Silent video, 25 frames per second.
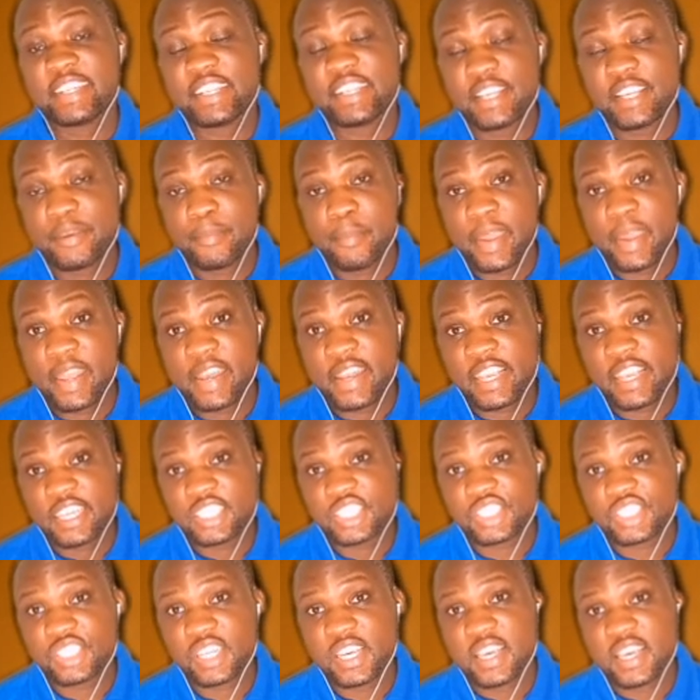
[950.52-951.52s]

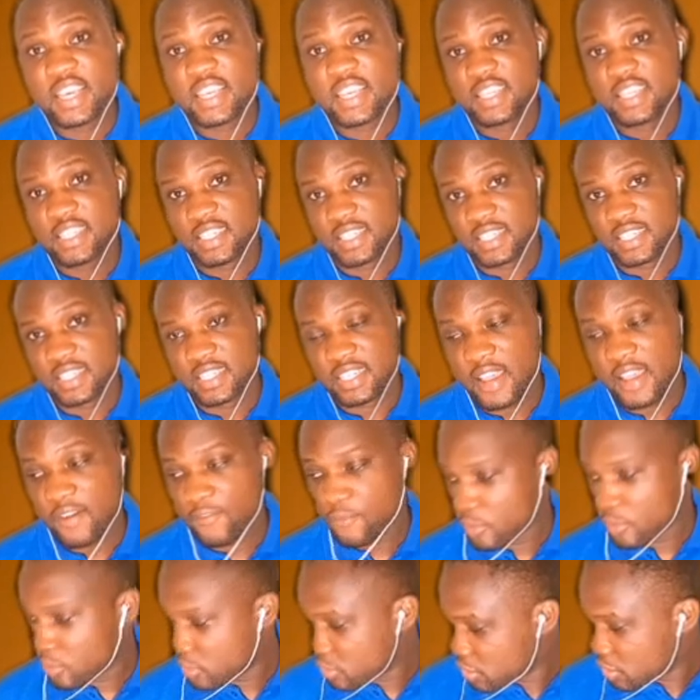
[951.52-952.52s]
diminished
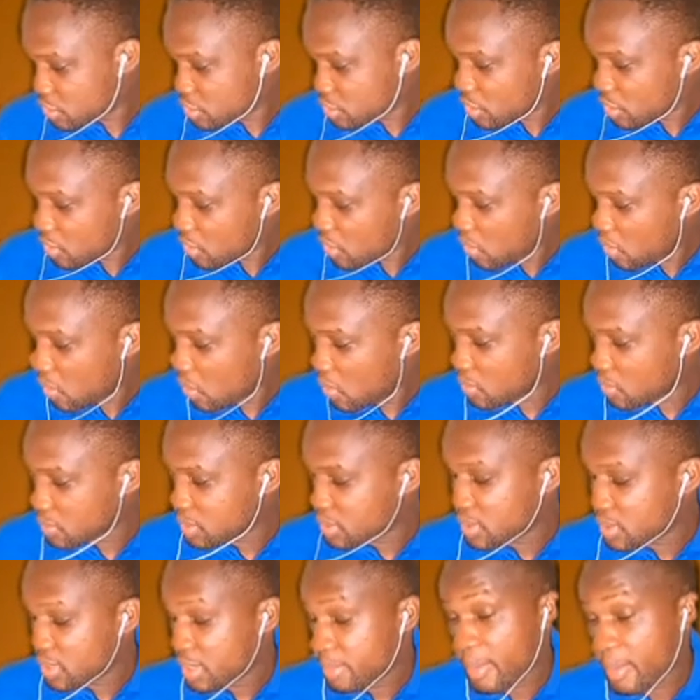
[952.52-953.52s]
7th chord.
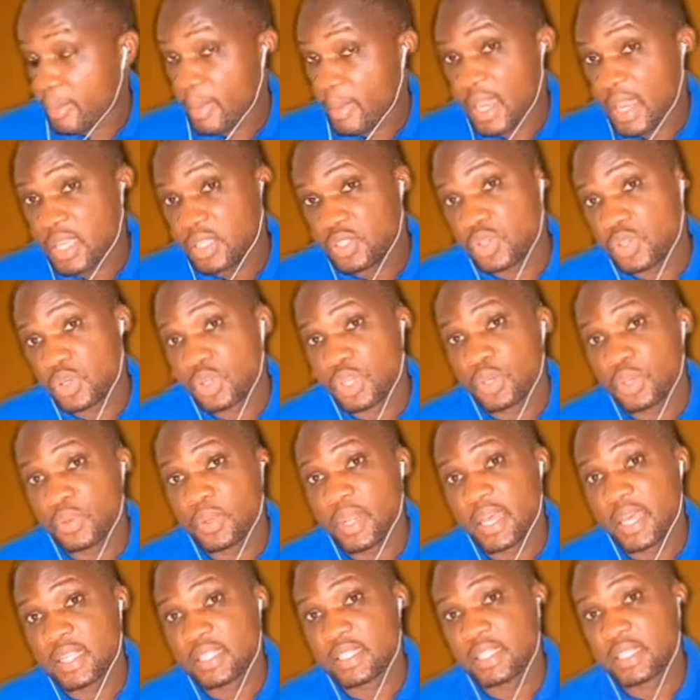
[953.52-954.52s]
Remember I told you
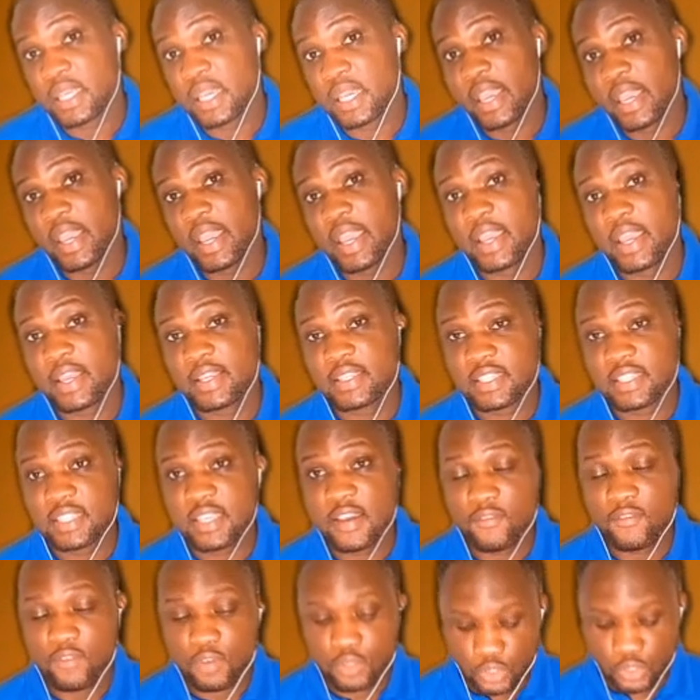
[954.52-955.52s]
that a
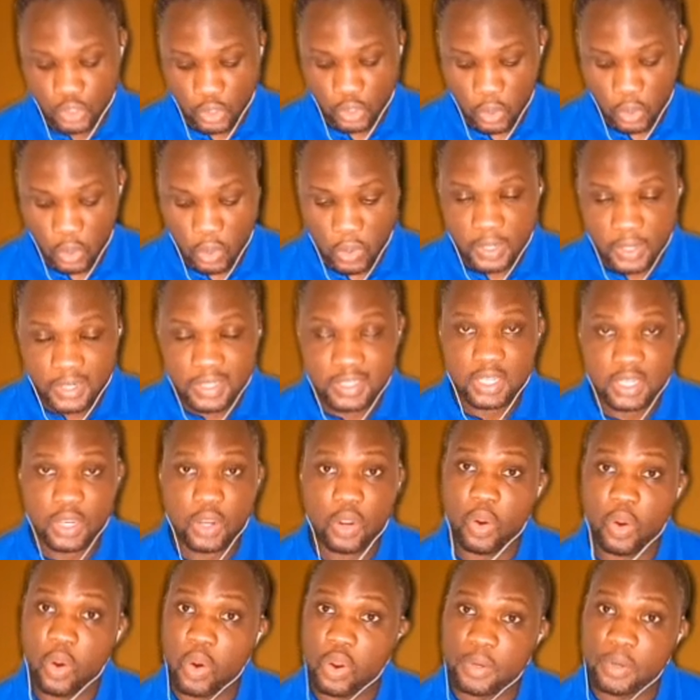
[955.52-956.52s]
7th chord is a
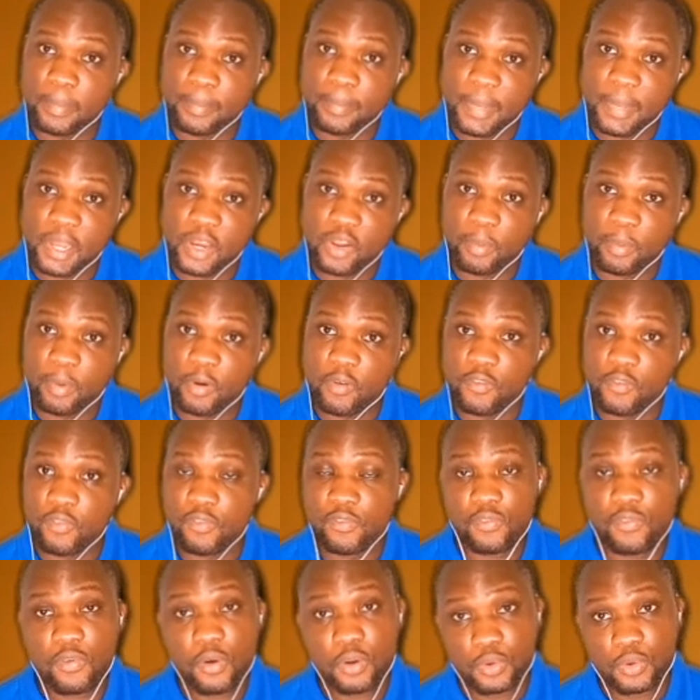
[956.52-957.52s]
chord made up
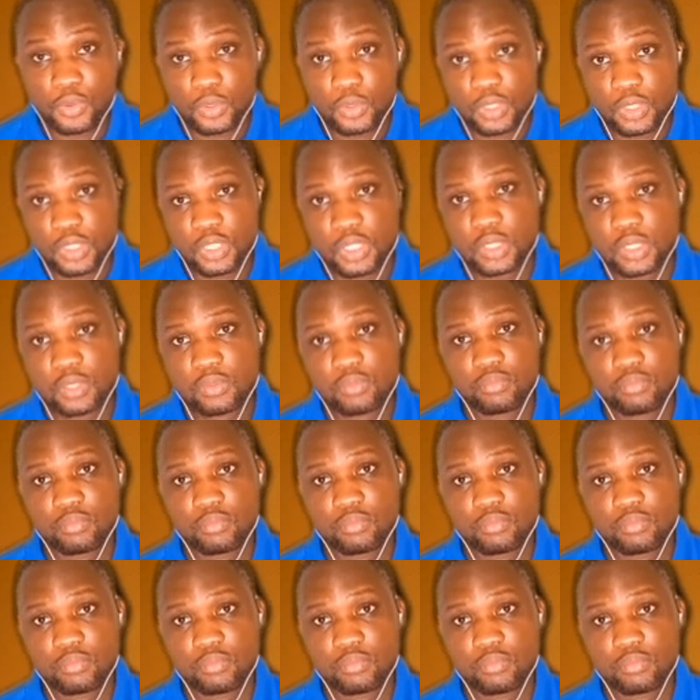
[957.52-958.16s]
of 4 notes.